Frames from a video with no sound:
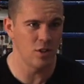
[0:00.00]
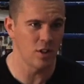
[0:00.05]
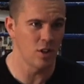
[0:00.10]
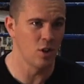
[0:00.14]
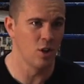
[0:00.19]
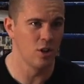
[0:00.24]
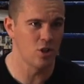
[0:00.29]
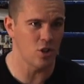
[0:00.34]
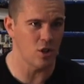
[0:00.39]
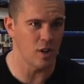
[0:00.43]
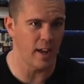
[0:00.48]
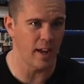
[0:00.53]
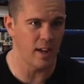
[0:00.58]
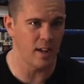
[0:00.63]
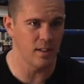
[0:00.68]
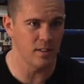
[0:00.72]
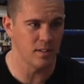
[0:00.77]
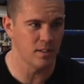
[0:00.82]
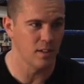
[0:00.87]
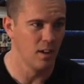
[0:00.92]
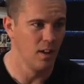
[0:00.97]
you're going to hurt your
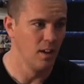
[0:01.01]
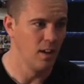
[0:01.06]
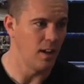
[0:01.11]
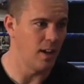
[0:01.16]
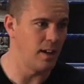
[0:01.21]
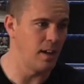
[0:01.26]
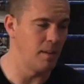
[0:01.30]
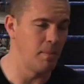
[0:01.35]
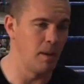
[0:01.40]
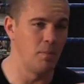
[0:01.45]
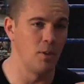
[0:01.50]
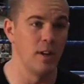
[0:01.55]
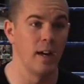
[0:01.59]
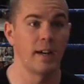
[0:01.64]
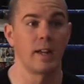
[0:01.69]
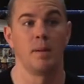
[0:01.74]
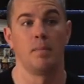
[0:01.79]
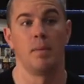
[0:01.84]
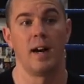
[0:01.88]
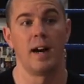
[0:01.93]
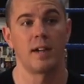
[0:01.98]
hands, and then maybe you're
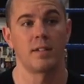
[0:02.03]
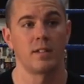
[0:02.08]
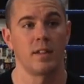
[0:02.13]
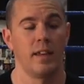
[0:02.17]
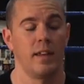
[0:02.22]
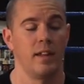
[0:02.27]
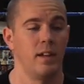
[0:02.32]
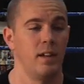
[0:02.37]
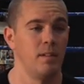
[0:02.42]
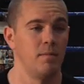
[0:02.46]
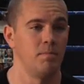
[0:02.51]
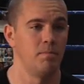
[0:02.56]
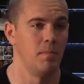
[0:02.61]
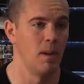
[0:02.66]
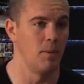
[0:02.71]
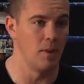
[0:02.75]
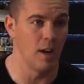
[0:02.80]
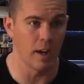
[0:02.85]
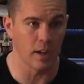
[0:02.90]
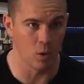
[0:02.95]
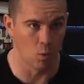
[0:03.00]
not going to box again,
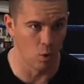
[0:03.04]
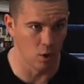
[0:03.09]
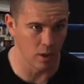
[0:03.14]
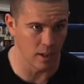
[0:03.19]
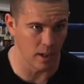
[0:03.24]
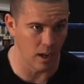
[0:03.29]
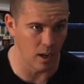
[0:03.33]
maybe you're not going to work